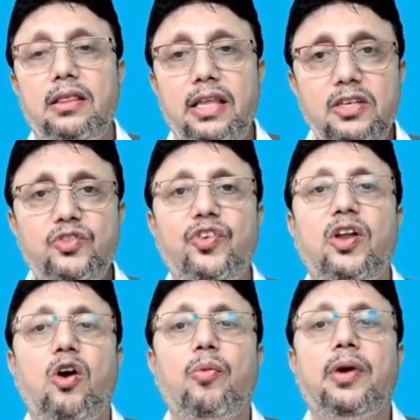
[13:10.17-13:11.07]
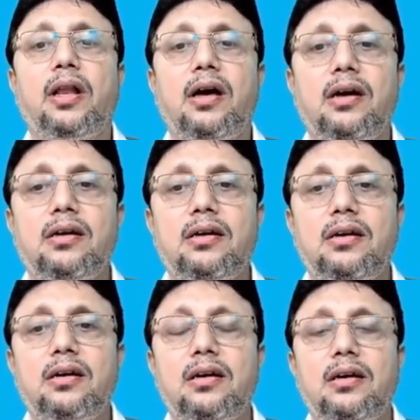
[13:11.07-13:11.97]
This phenomena,
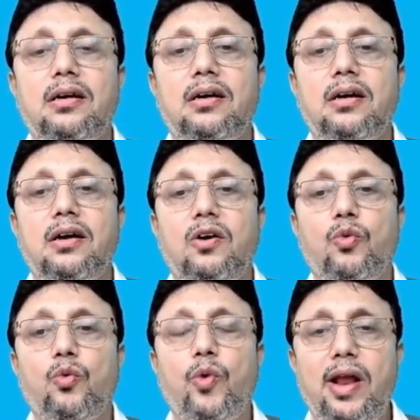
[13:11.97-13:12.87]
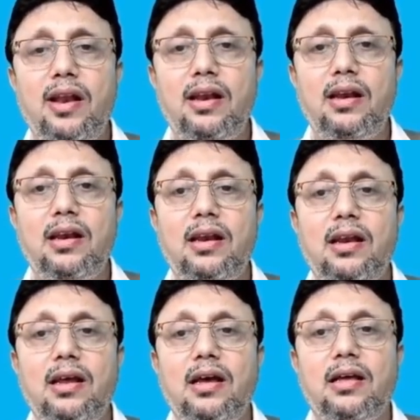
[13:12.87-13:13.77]
when
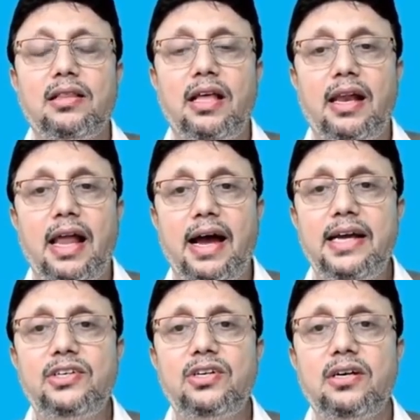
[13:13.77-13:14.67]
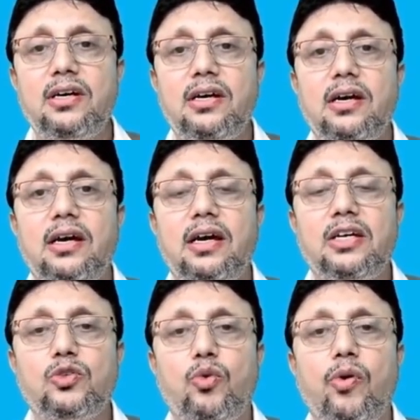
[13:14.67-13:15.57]
the light
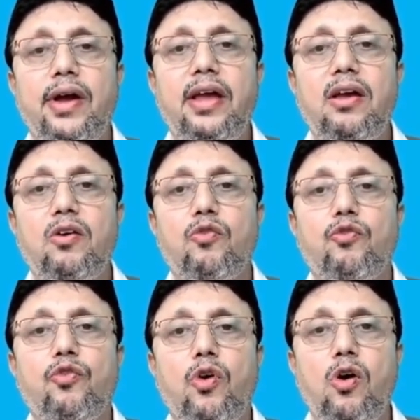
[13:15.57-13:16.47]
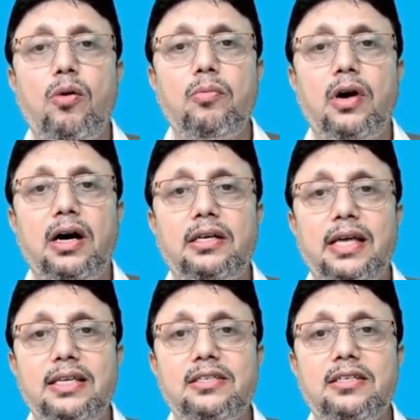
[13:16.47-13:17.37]
is going from a
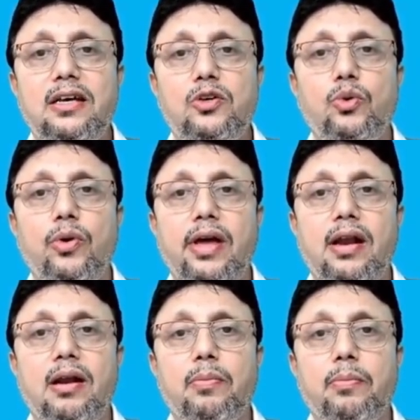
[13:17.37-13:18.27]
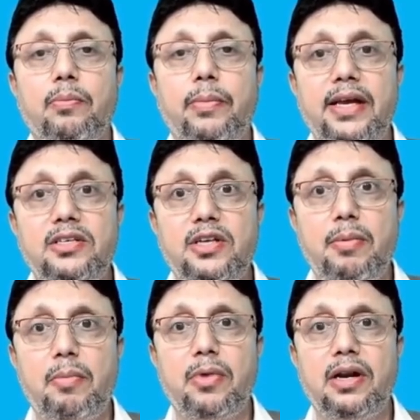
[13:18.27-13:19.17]
denser to rarer, please
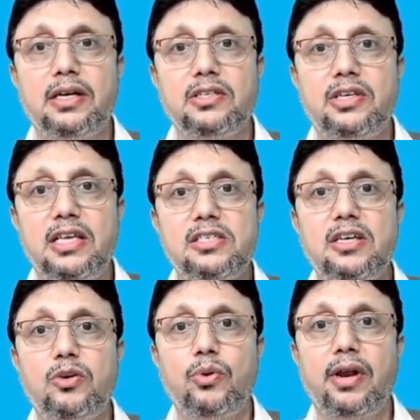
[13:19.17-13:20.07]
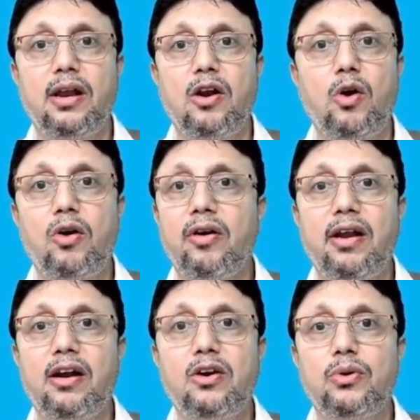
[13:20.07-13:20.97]
remember it is denser to rarer, not
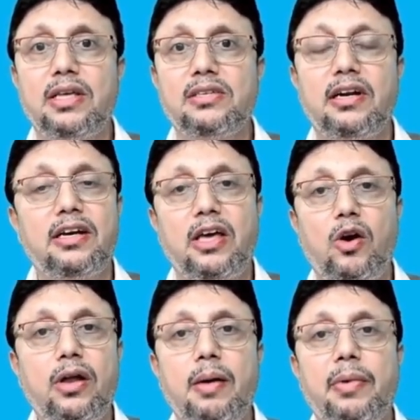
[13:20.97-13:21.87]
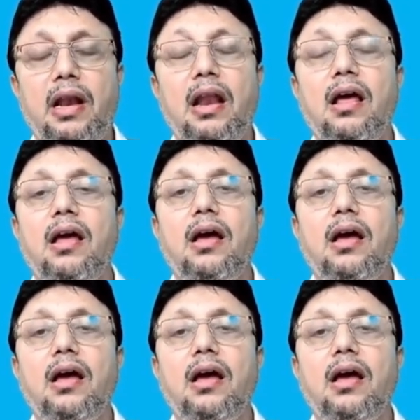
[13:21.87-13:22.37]
rarer to denser. It cannot happen.